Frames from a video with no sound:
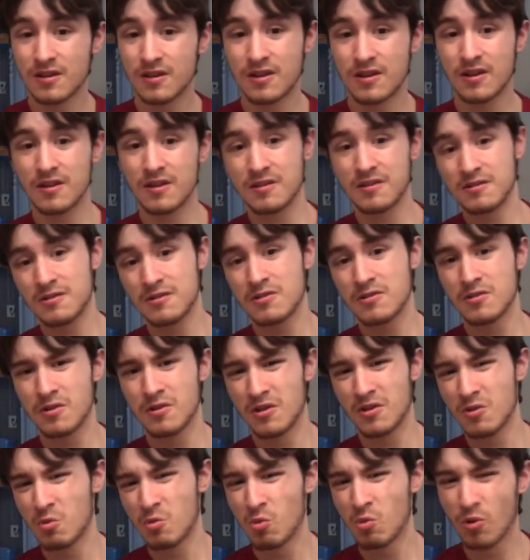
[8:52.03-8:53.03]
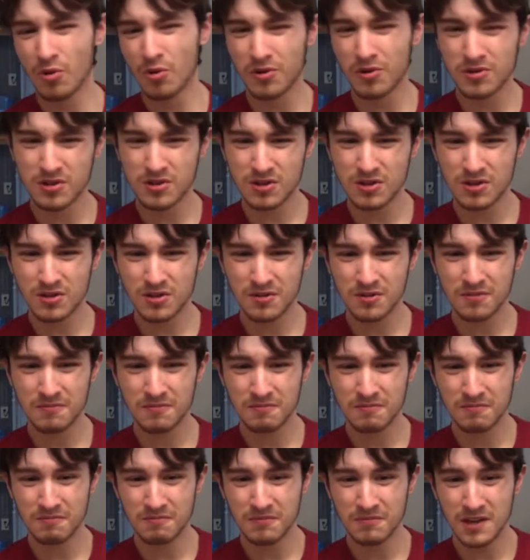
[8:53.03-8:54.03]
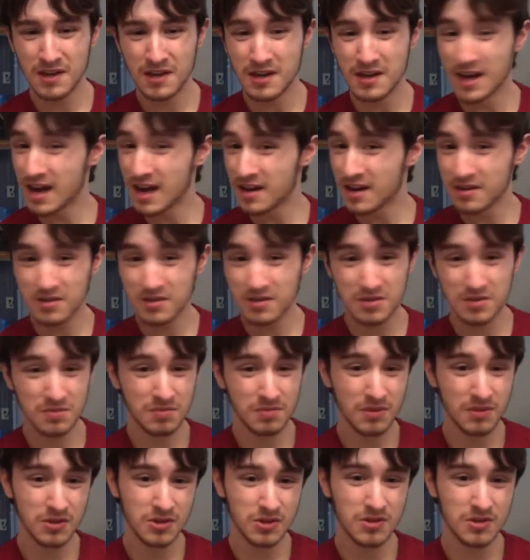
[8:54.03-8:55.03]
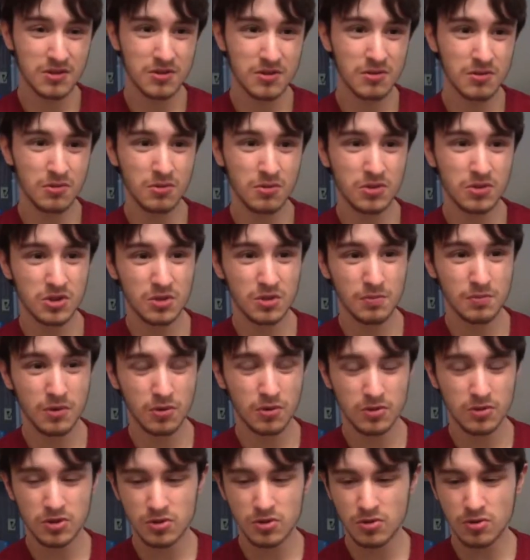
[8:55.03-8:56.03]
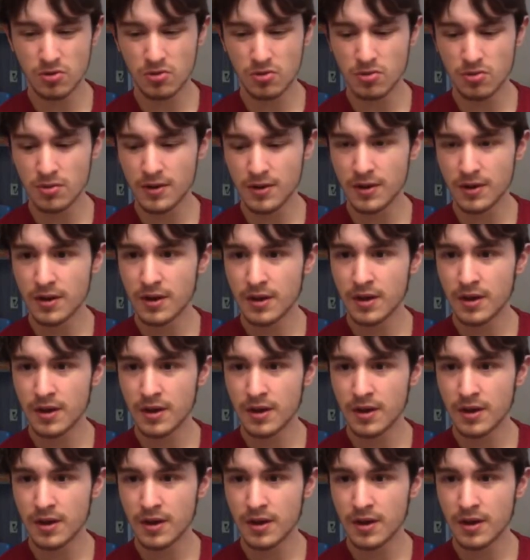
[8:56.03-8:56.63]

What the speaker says: and it worked not as much as it was supposed to.